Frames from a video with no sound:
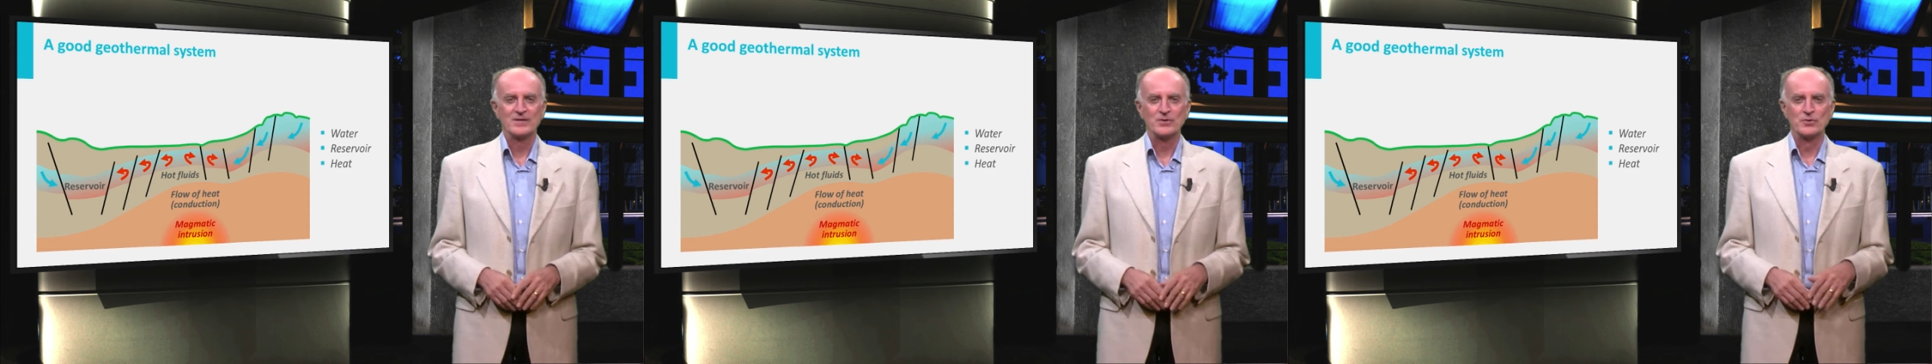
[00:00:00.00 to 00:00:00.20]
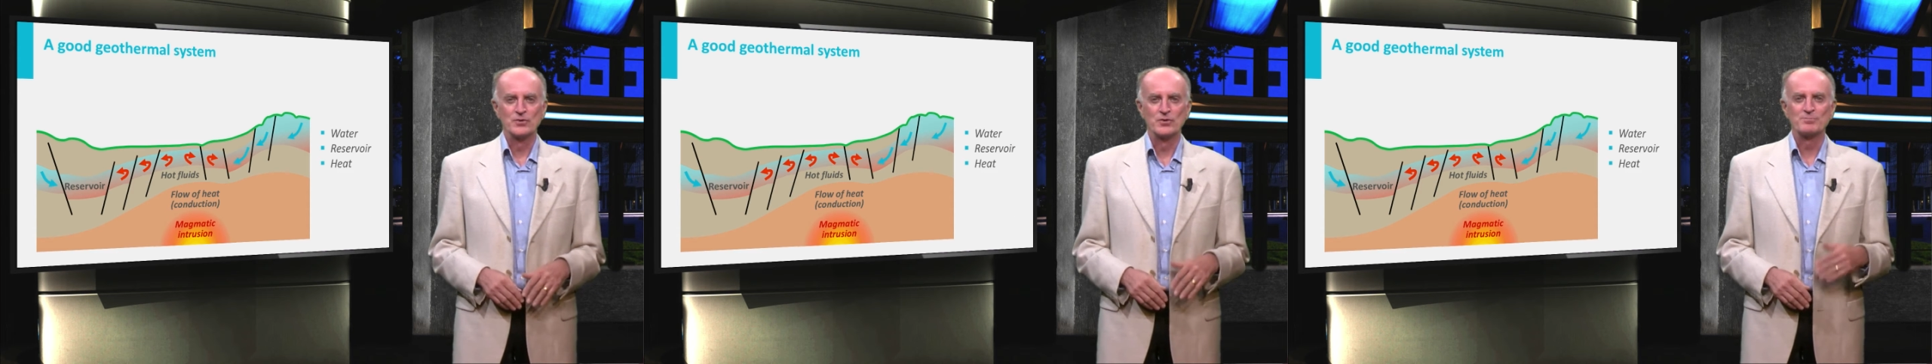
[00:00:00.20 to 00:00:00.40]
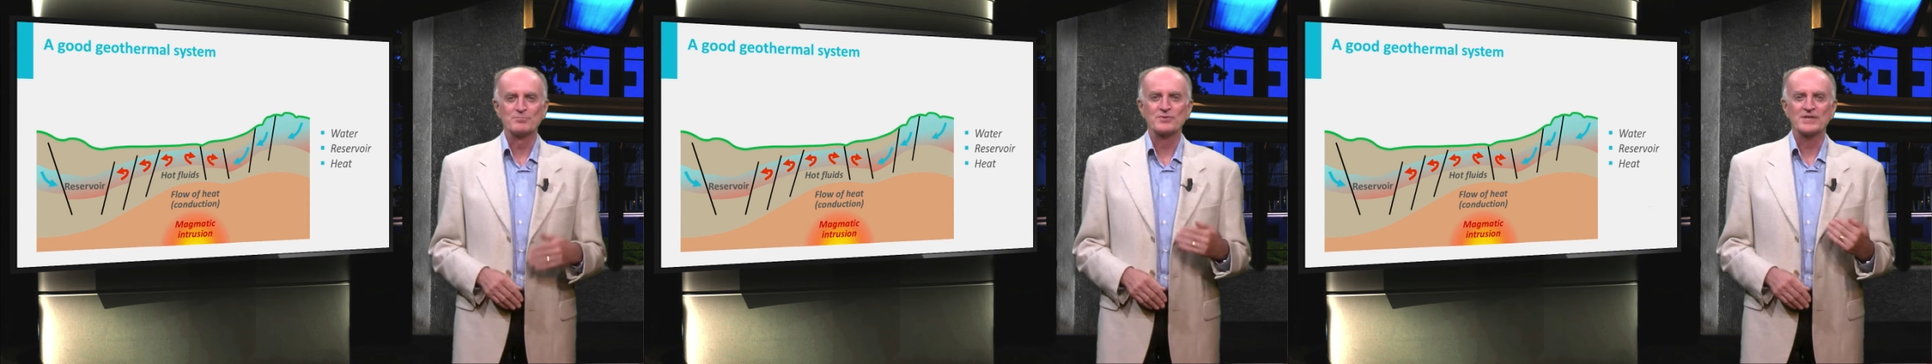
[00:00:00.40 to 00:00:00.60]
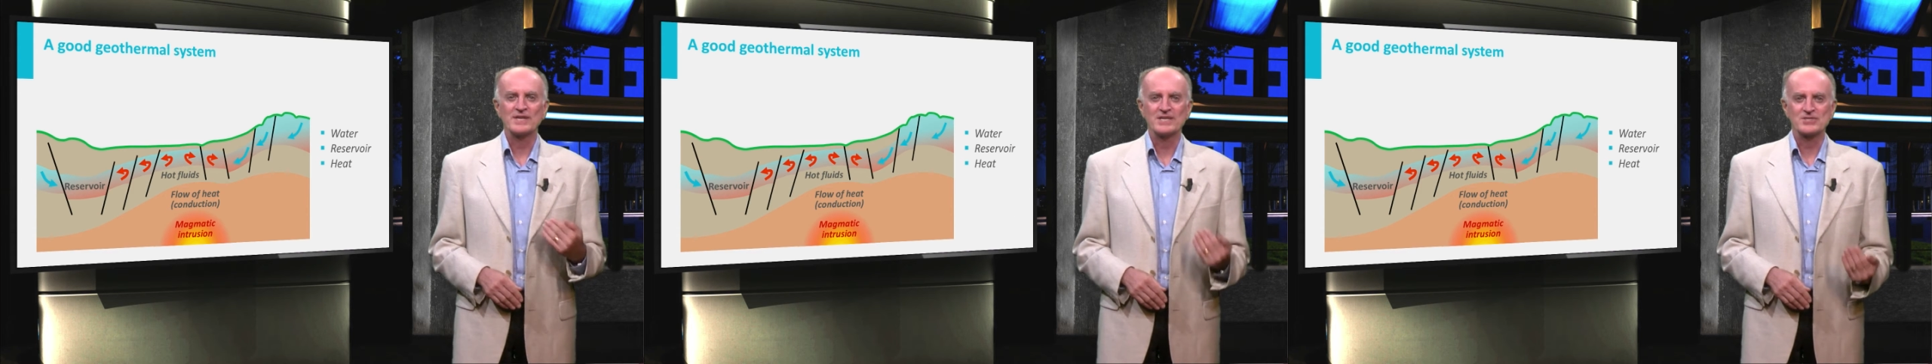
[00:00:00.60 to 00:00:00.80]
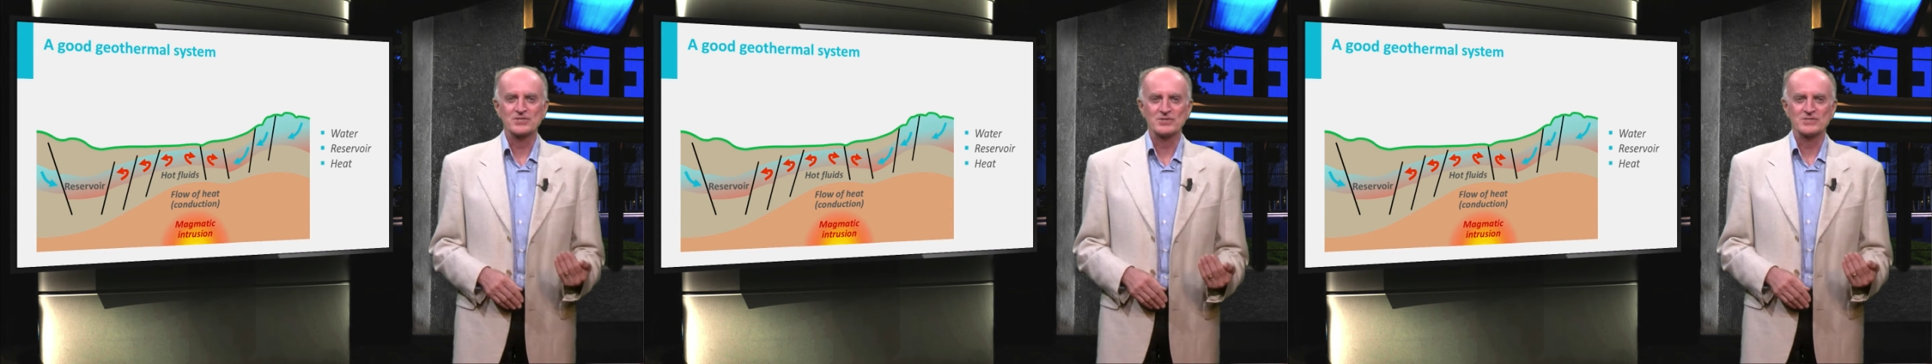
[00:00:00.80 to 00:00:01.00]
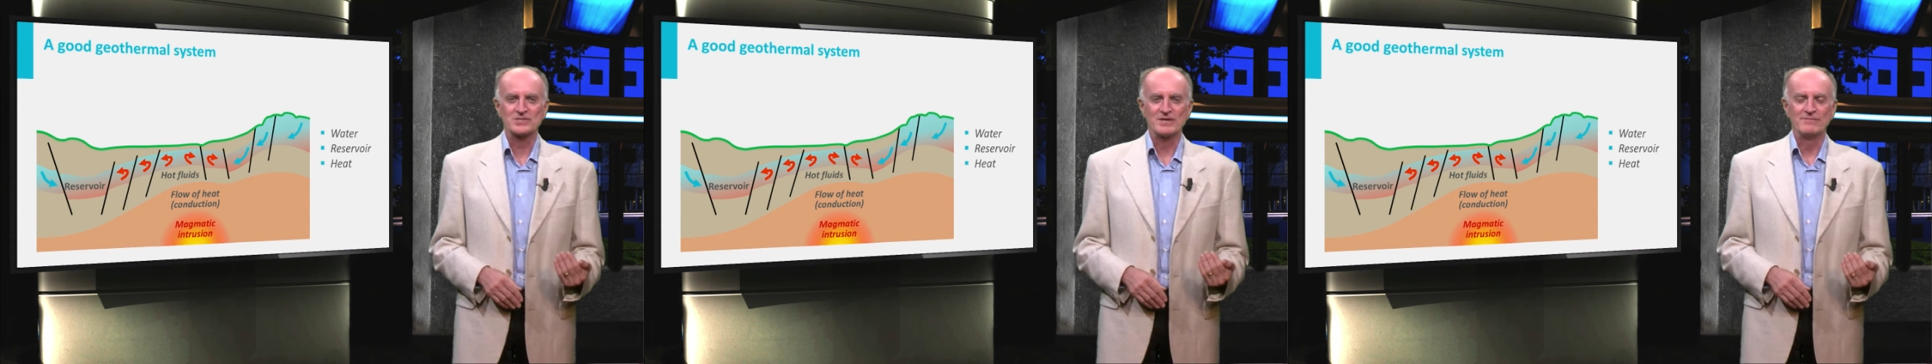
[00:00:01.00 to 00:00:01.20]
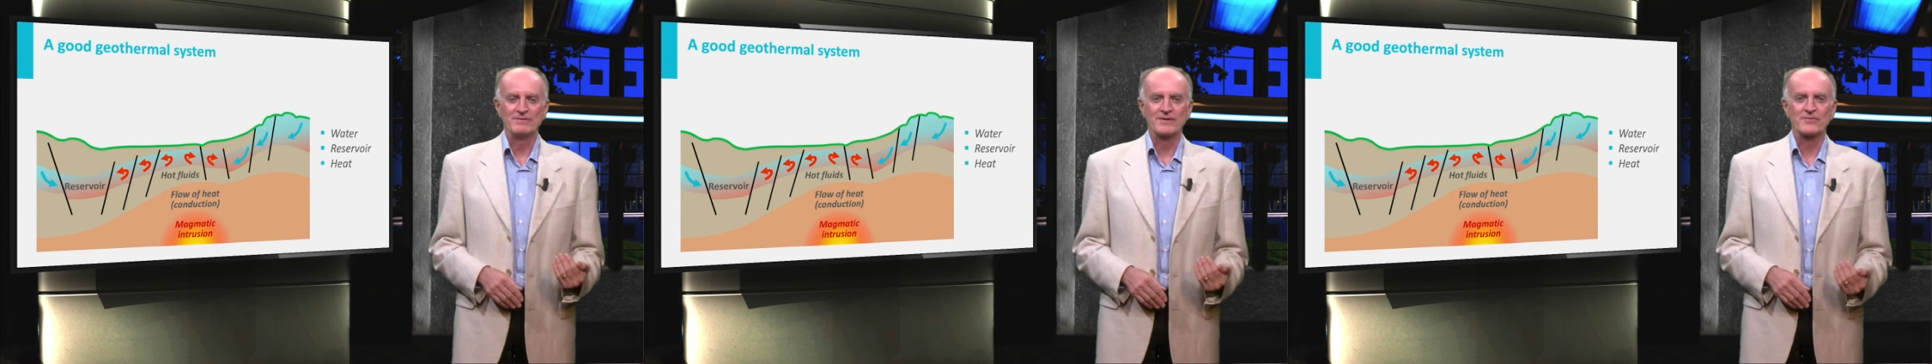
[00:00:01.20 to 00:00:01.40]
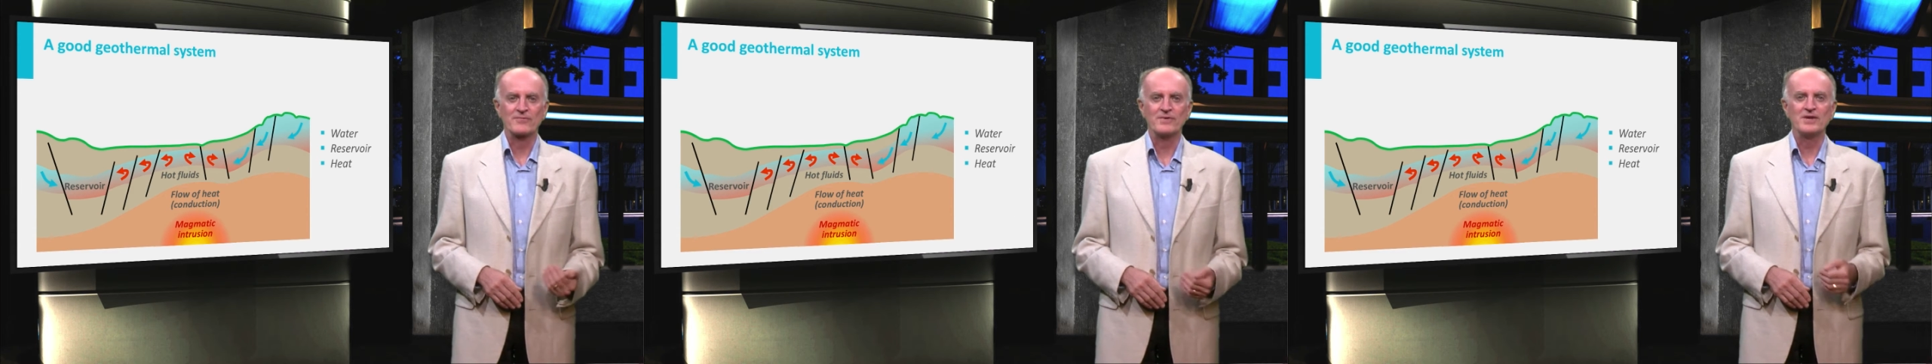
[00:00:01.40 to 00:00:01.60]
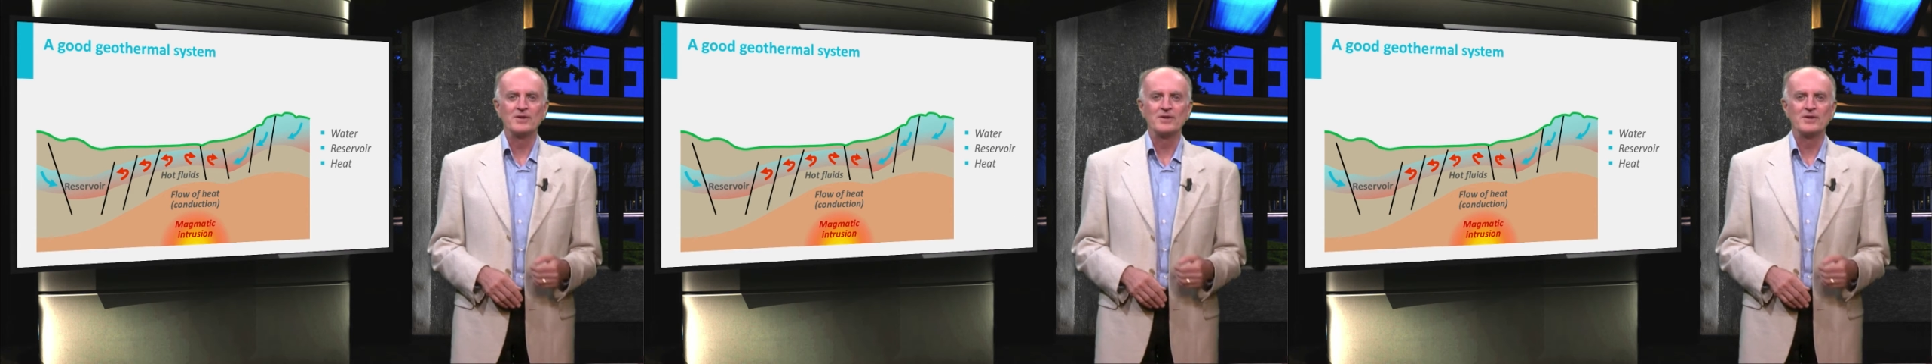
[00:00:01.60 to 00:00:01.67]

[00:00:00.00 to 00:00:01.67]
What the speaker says: Good predictions of the three